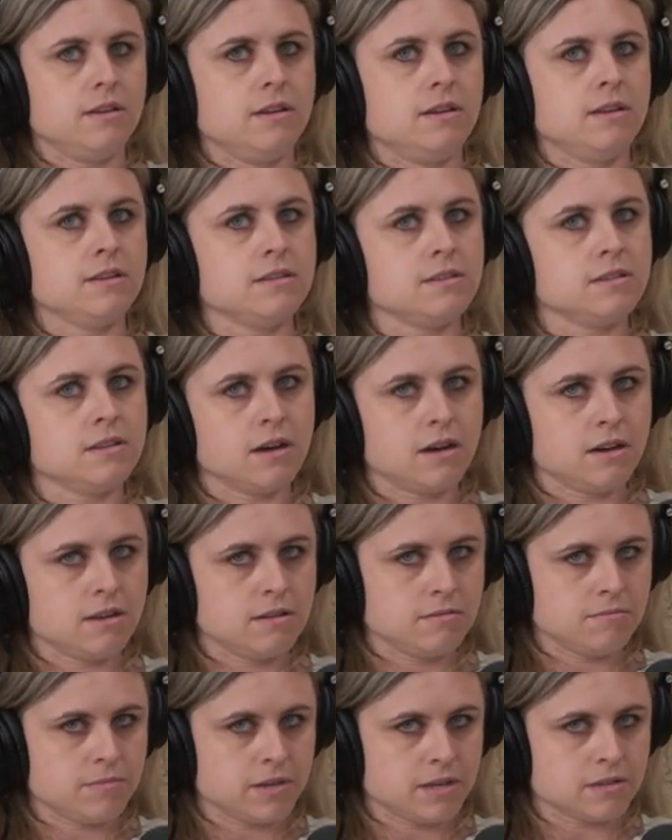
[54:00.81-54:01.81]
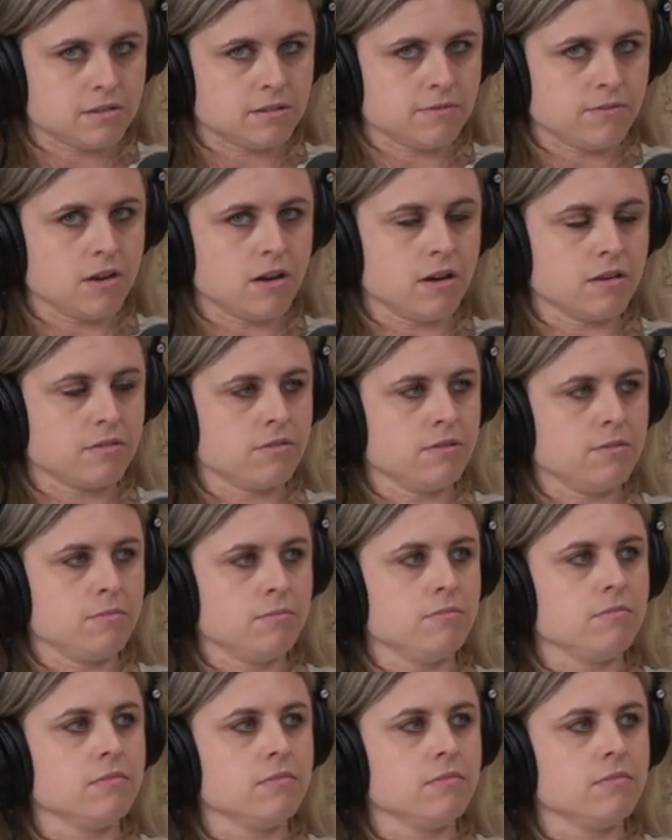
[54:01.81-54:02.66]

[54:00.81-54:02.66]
It is not because of Gotham